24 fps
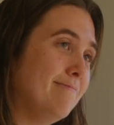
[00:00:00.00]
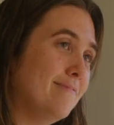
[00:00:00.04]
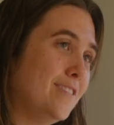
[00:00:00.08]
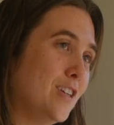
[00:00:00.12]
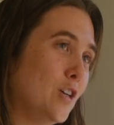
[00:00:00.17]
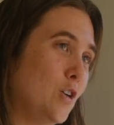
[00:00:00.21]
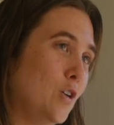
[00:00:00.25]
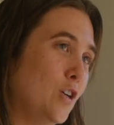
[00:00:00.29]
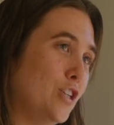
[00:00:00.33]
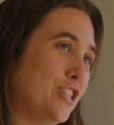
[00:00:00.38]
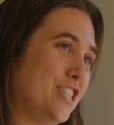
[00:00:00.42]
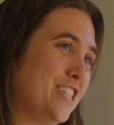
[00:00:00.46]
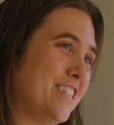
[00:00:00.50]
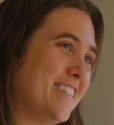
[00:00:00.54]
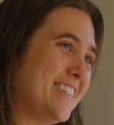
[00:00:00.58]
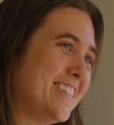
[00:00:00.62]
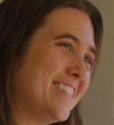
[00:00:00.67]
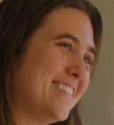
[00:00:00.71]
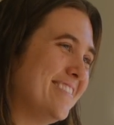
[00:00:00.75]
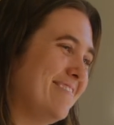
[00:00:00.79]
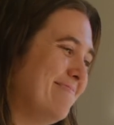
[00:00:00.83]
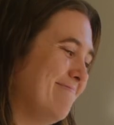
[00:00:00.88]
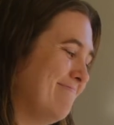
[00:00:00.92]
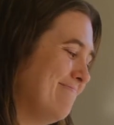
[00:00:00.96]
Gorgeous.
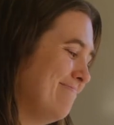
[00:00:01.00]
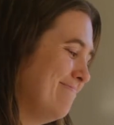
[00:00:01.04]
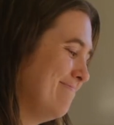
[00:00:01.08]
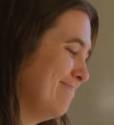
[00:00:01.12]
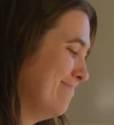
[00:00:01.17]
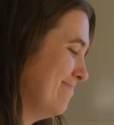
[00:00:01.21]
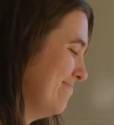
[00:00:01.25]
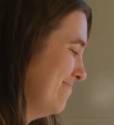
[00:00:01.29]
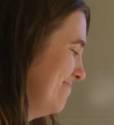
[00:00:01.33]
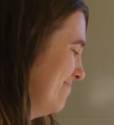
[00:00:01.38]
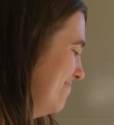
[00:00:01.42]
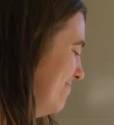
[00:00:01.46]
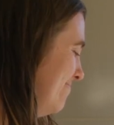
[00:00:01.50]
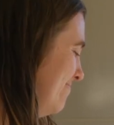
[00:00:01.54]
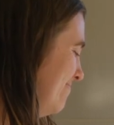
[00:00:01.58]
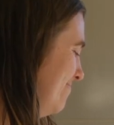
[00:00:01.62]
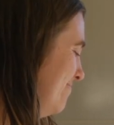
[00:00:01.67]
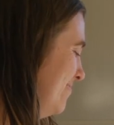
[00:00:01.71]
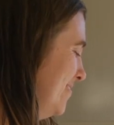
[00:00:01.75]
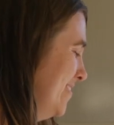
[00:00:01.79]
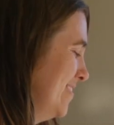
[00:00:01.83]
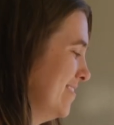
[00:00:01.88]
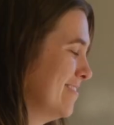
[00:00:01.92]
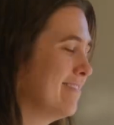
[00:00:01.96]

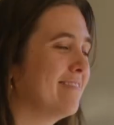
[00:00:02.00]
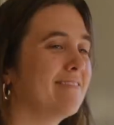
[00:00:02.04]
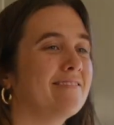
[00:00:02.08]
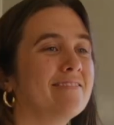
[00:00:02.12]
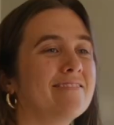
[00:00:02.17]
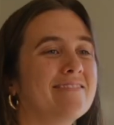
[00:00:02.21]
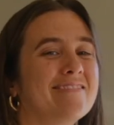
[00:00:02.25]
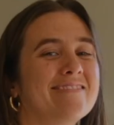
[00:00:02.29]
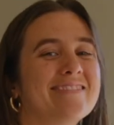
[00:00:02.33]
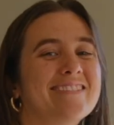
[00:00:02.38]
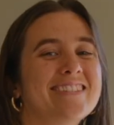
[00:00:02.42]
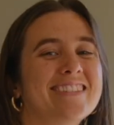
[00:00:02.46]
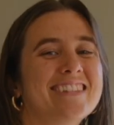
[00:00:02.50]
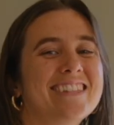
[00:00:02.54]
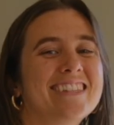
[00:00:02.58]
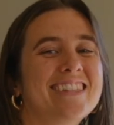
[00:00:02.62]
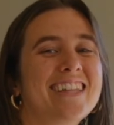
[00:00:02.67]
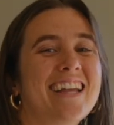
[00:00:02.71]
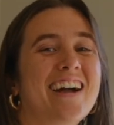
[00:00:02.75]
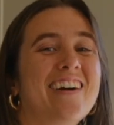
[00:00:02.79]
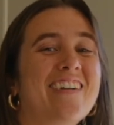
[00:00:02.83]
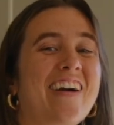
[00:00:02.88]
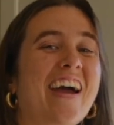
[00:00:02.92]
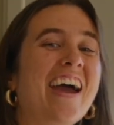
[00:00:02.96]

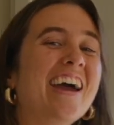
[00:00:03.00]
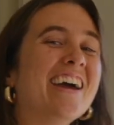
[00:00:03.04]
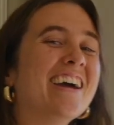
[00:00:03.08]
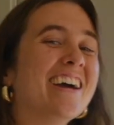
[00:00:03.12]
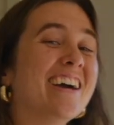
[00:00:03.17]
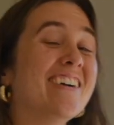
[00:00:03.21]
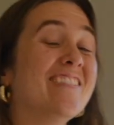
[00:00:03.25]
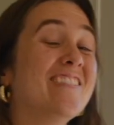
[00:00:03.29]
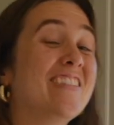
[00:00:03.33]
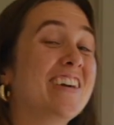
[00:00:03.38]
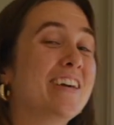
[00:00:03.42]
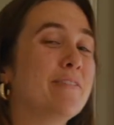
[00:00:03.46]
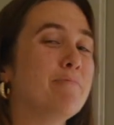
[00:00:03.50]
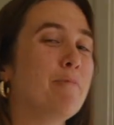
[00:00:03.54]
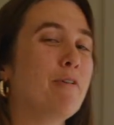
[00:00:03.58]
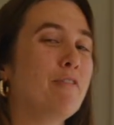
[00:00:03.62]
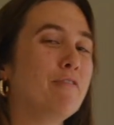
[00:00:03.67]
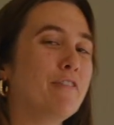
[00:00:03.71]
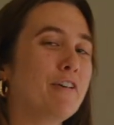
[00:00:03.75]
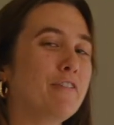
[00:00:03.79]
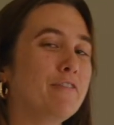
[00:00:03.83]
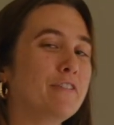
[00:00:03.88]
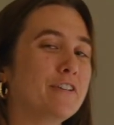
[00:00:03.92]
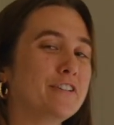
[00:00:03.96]
Okay, and we can move
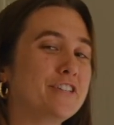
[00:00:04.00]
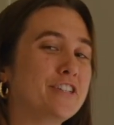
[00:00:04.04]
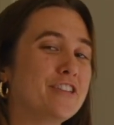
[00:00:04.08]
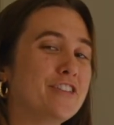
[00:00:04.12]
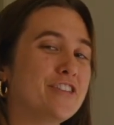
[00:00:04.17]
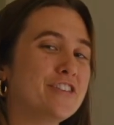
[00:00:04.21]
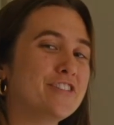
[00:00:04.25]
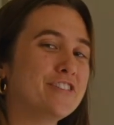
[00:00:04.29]
over to the